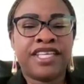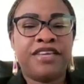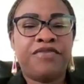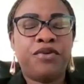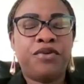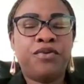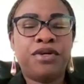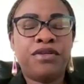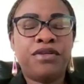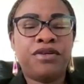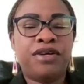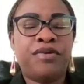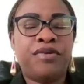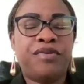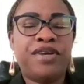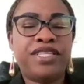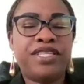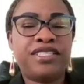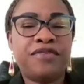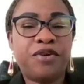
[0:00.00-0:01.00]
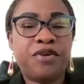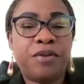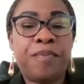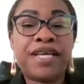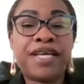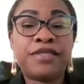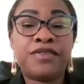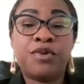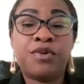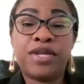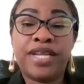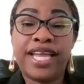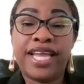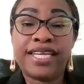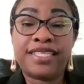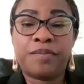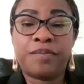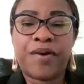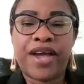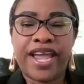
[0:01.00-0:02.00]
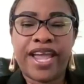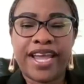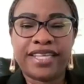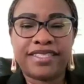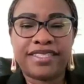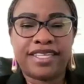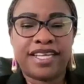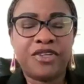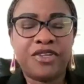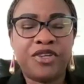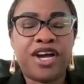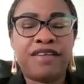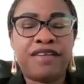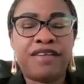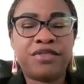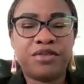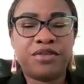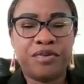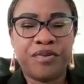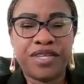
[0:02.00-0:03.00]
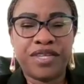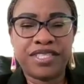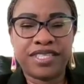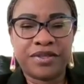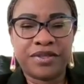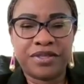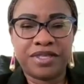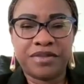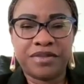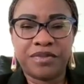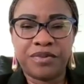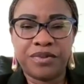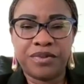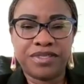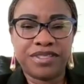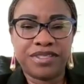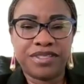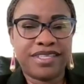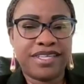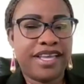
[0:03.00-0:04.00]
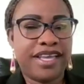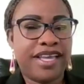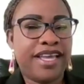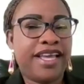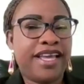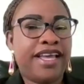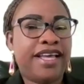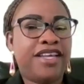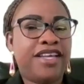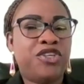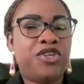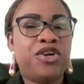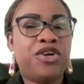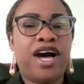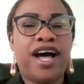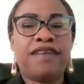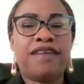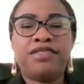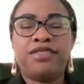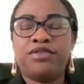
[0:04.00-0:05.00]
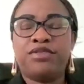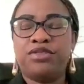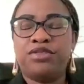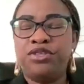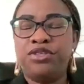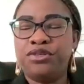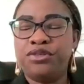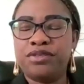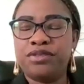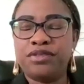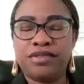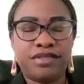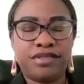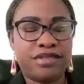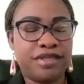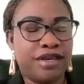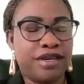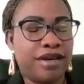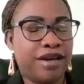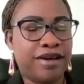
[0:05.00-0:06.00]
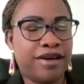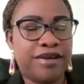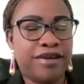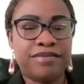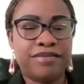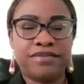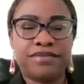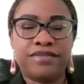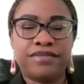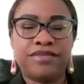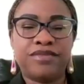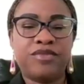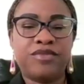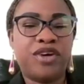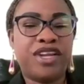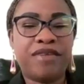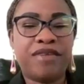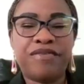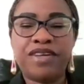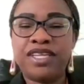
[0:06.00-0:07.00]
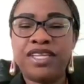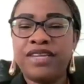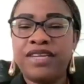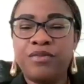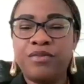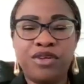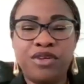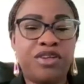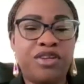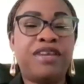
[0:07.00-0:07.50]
If you want to create, if your password expires and you have to create another one, you have to use whatever